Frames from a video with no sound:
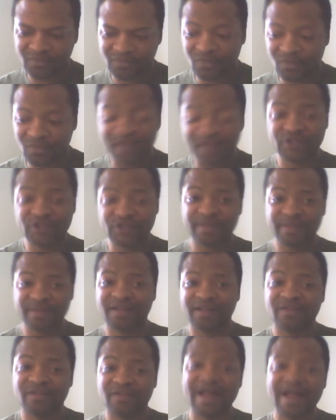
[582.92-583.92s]
But it should be
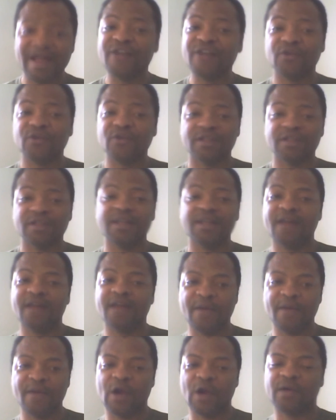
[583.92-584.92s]
lovely. You can
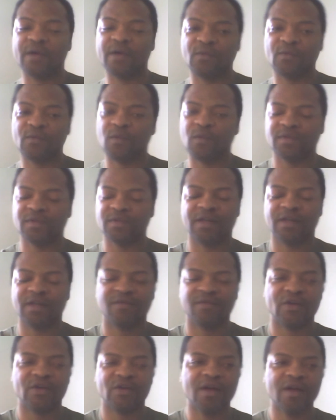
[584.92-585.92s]
come here and look
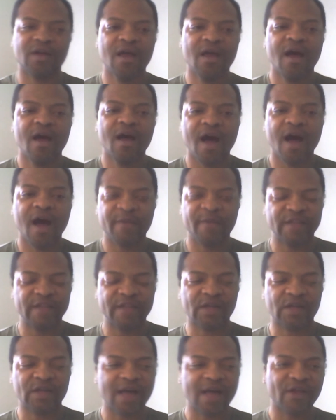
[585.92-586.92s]
for updates
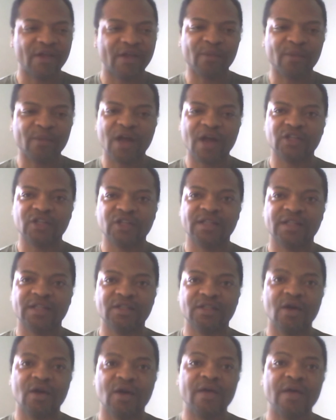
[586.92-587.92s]
on how that project is
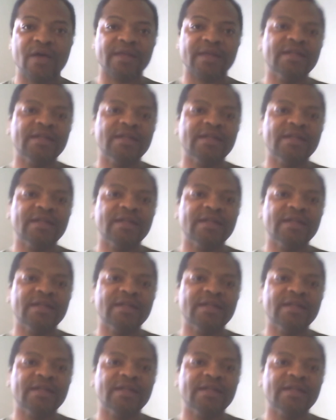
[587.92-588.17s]
going.